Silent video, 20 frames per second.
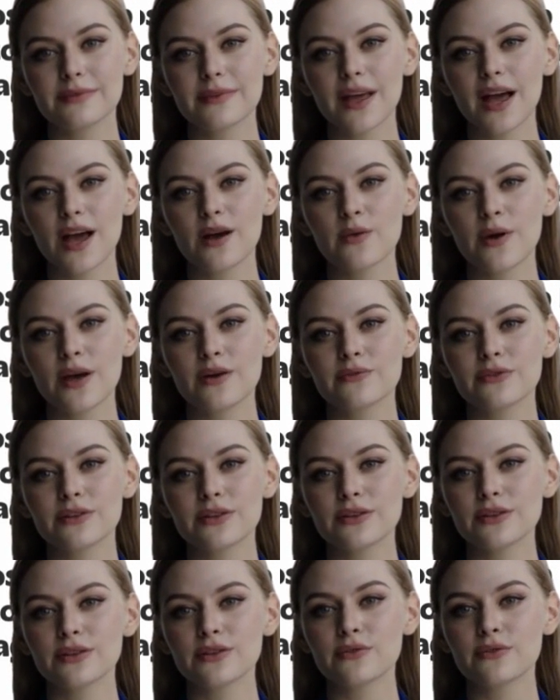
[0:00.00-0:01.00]

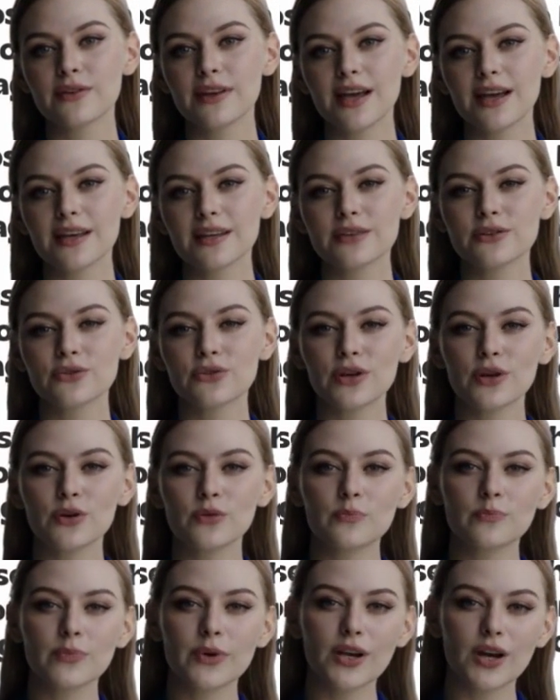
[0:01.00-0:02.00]
However, creating your
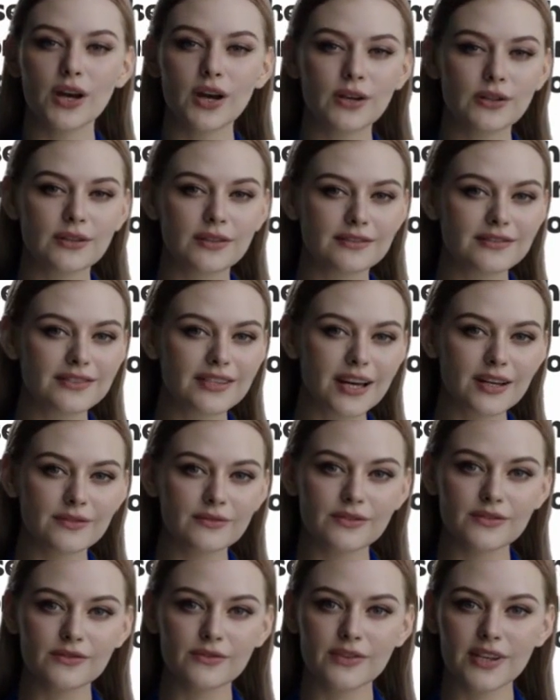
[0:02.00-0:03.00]
own blog
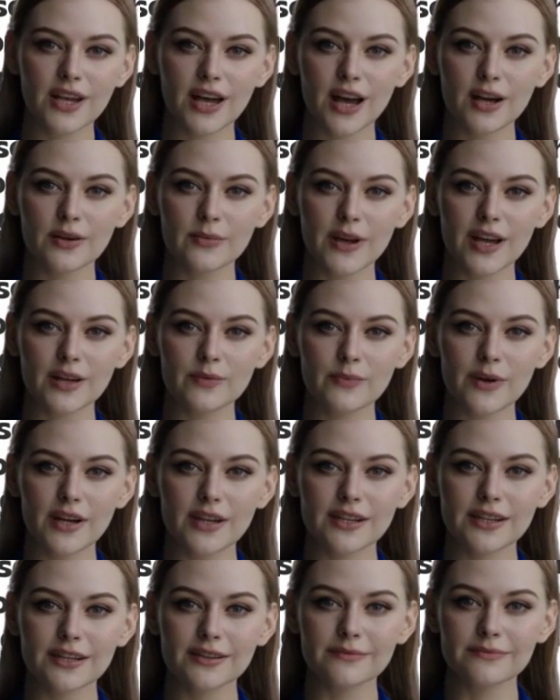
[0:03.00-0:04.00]
saves you time and
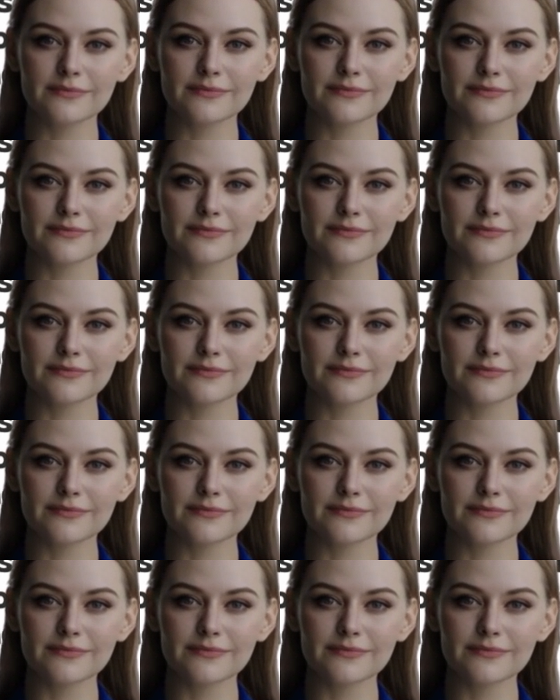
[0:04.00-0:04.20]
money.